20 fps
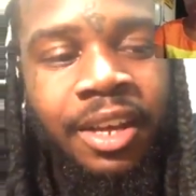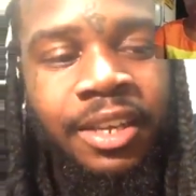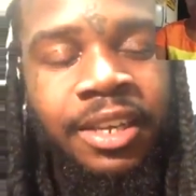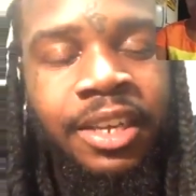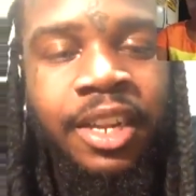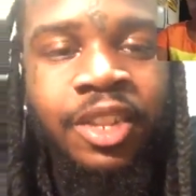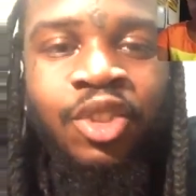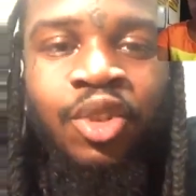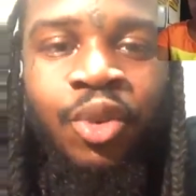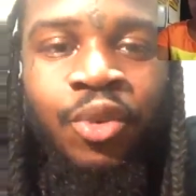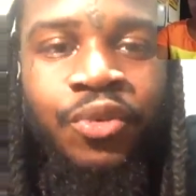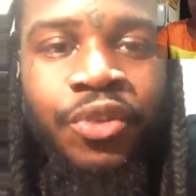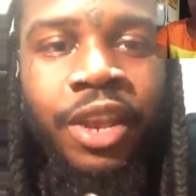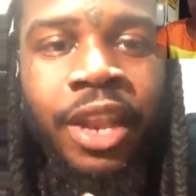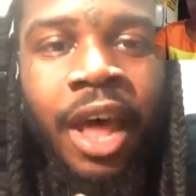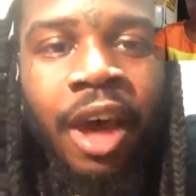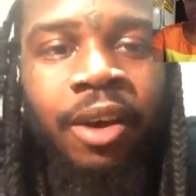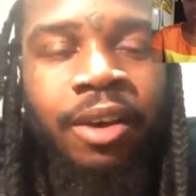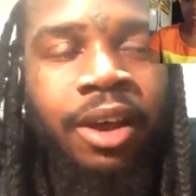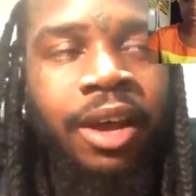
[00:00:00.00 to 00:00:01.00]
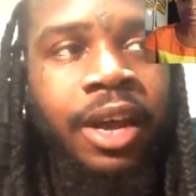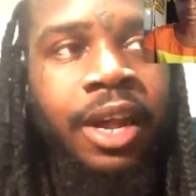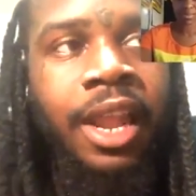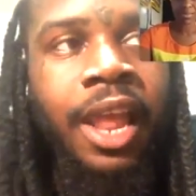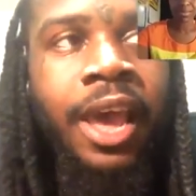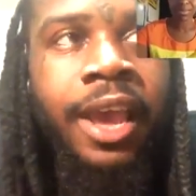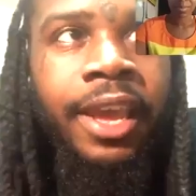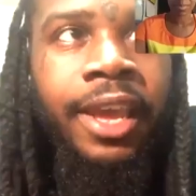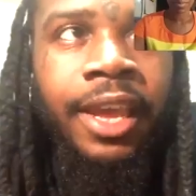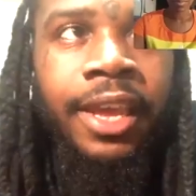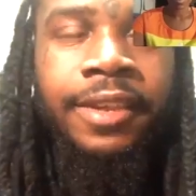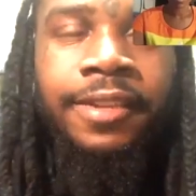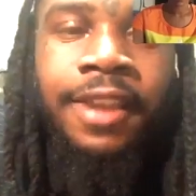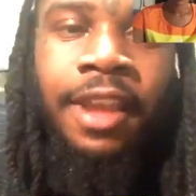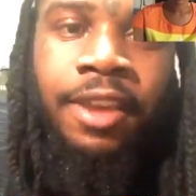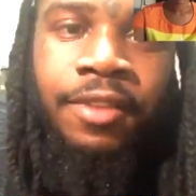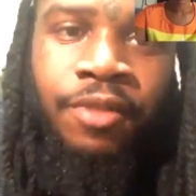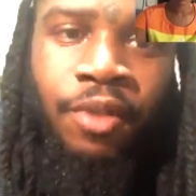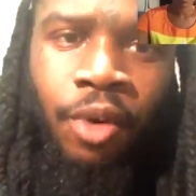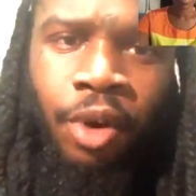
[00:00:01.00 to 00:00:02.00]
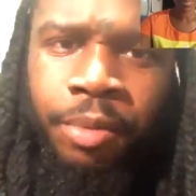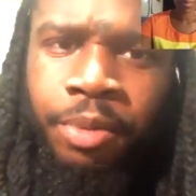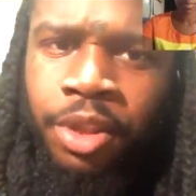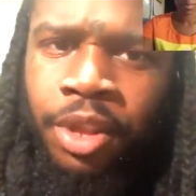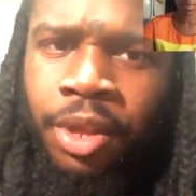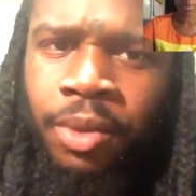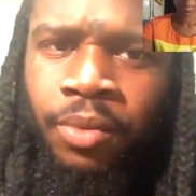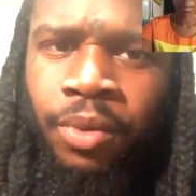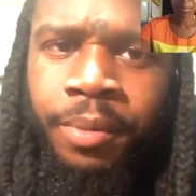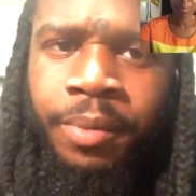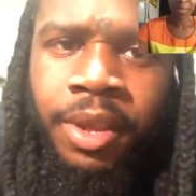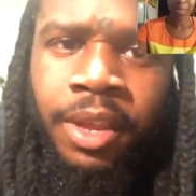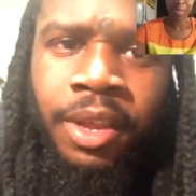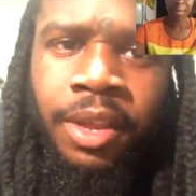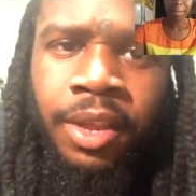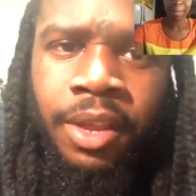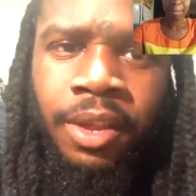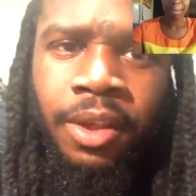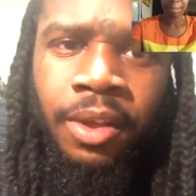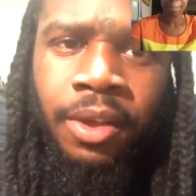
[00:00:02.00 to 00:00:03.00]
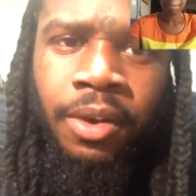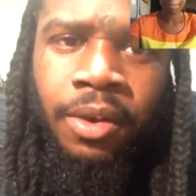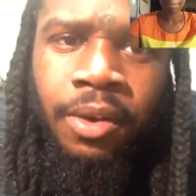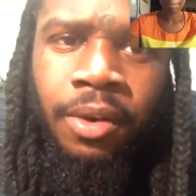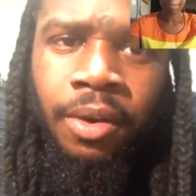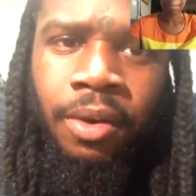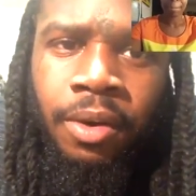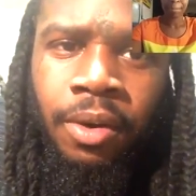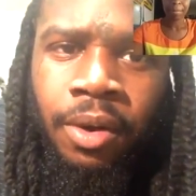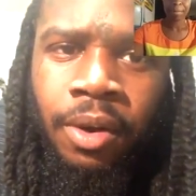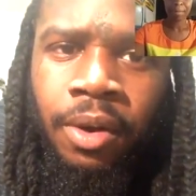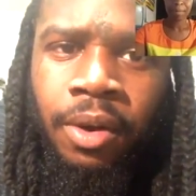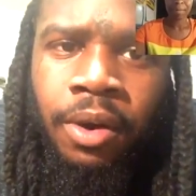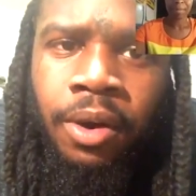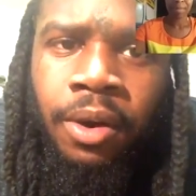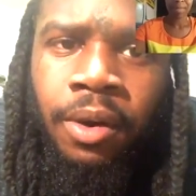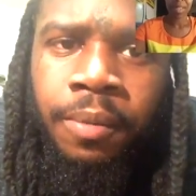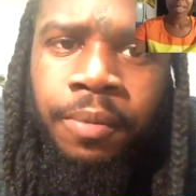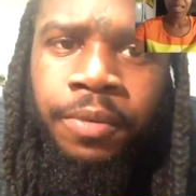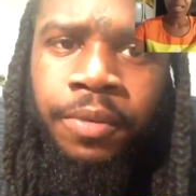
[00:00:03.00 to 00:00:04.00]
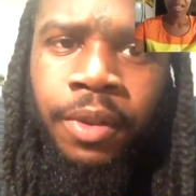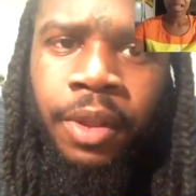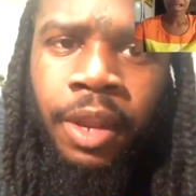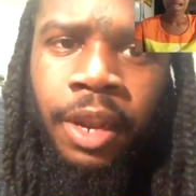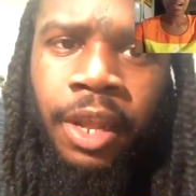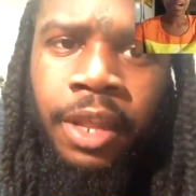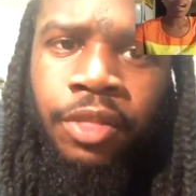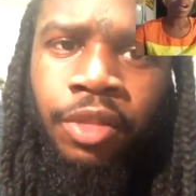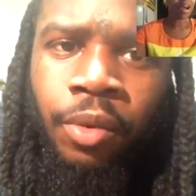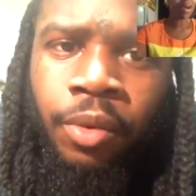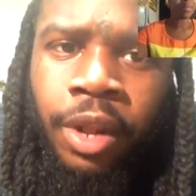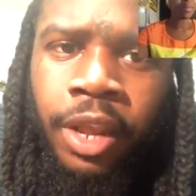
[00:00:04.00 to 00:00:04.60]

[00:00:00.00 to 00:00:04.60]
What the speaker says: Did you fill out a client intake form sheet with me? Through the email.